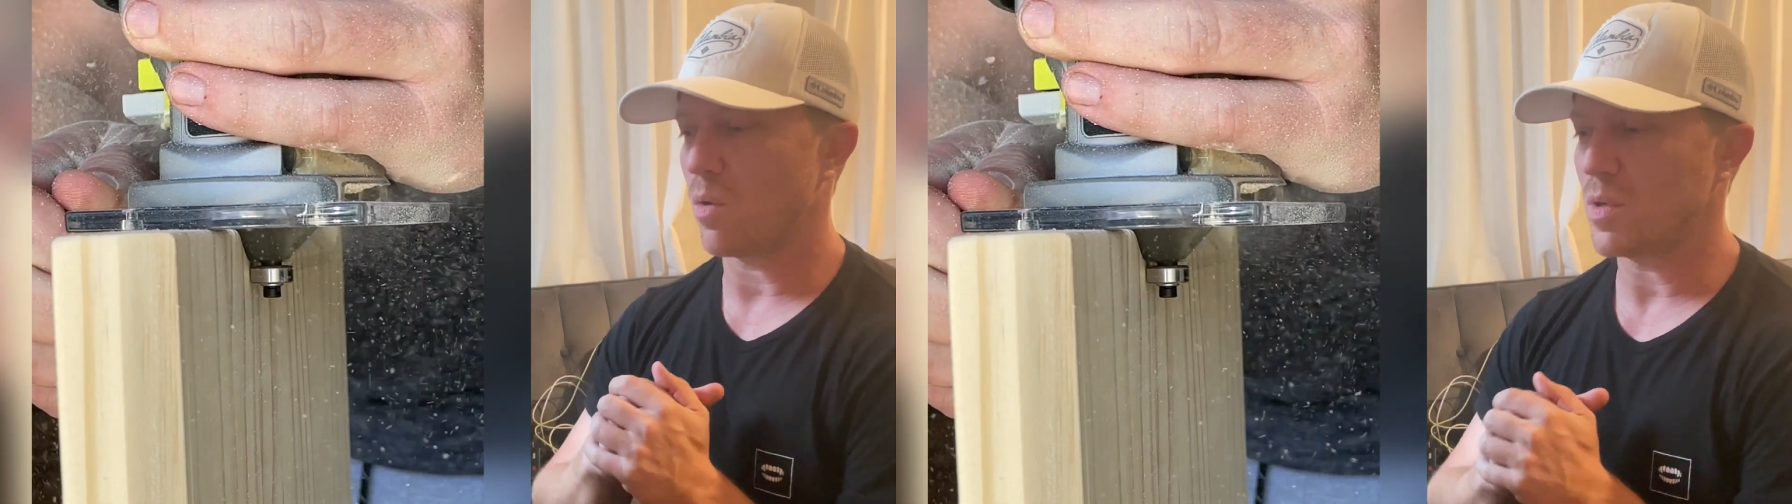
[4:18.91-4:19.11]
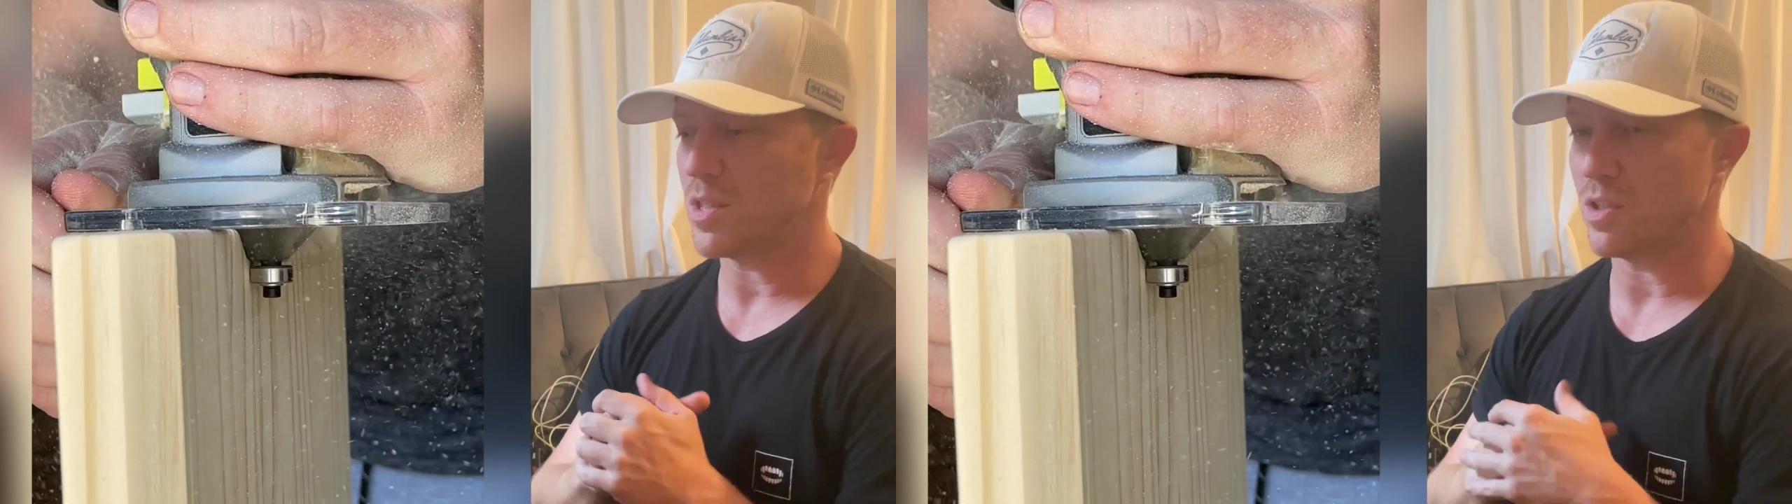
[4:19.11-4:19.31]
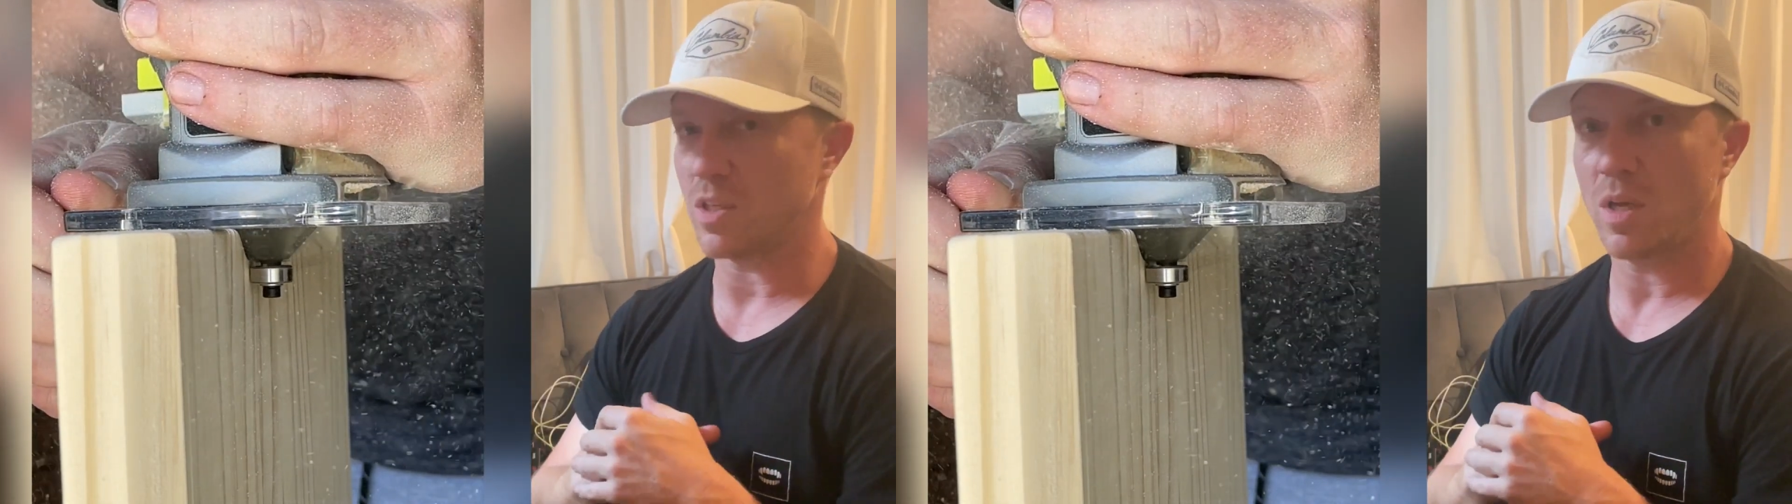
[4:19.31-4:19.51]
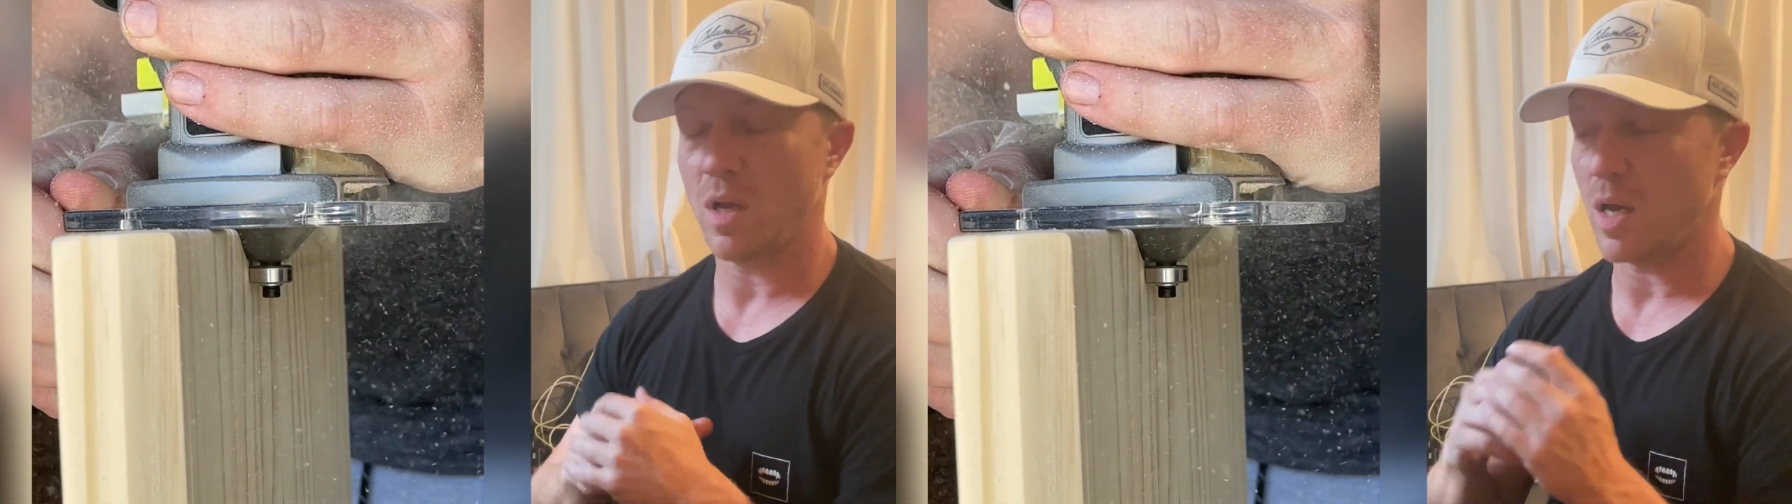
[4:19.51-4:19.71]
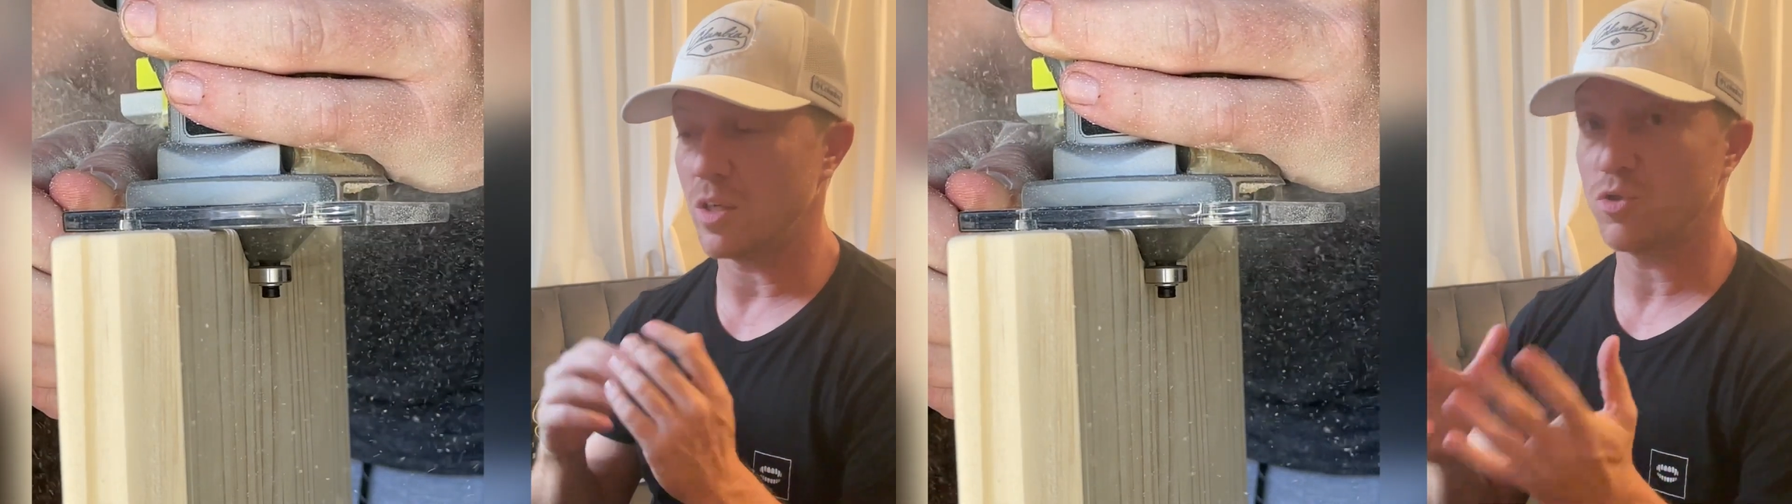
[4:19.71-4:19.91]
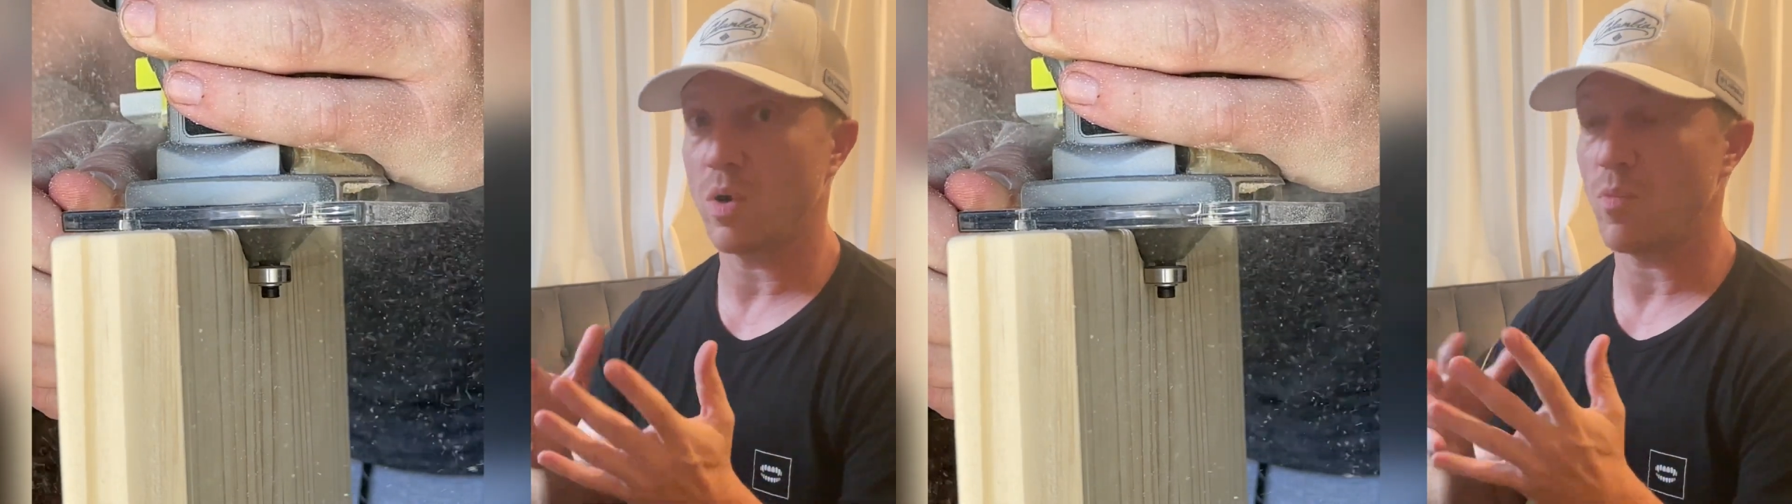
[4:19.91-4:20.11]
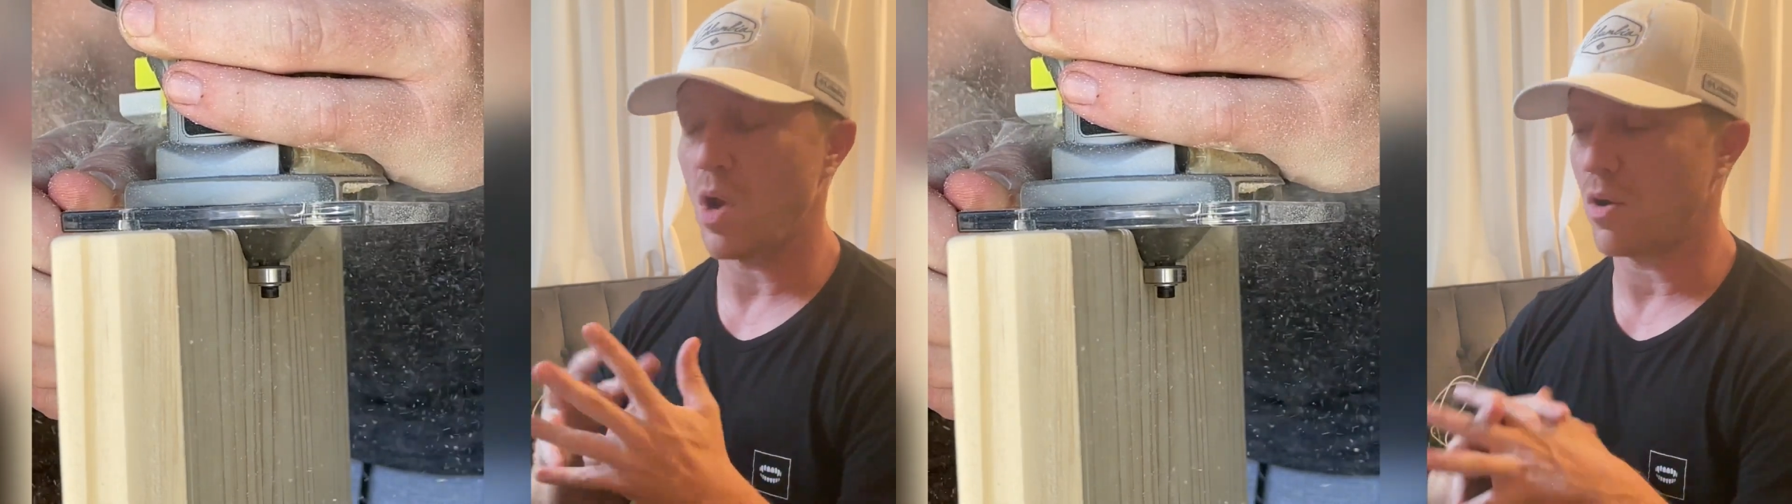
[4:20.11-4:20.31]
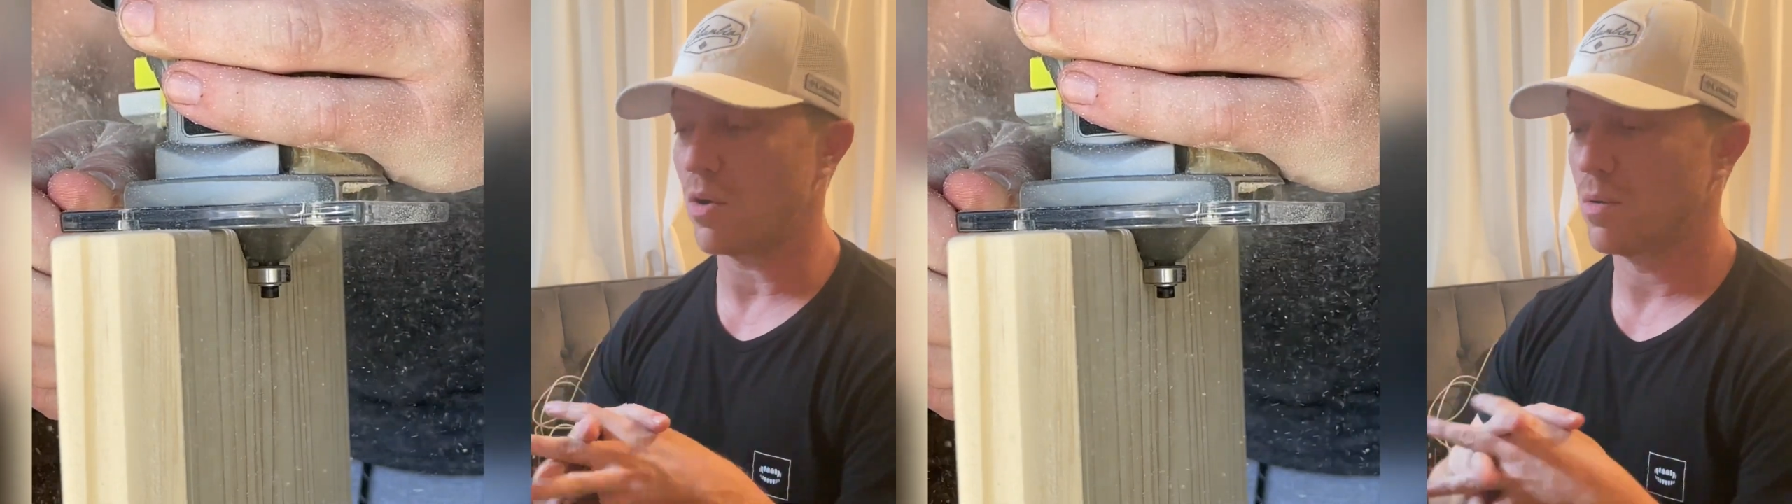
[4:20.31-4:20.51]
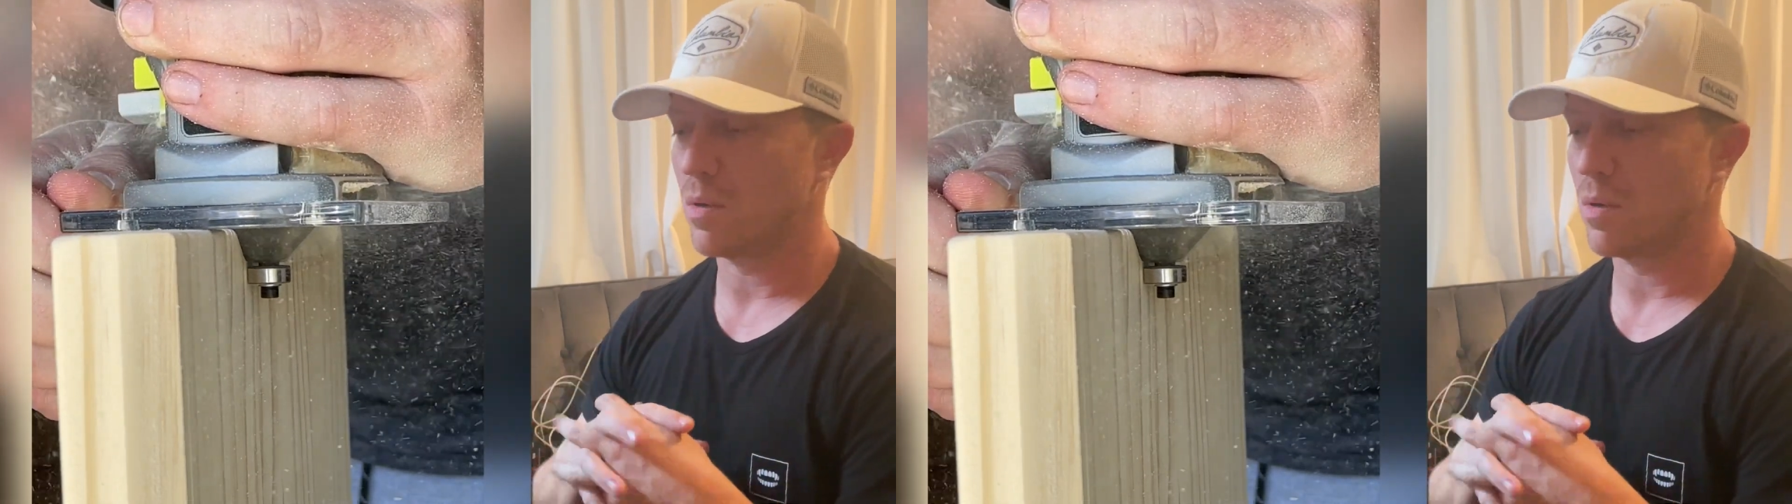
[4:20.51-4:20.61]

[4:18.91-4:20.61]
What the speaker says: which is a trim router.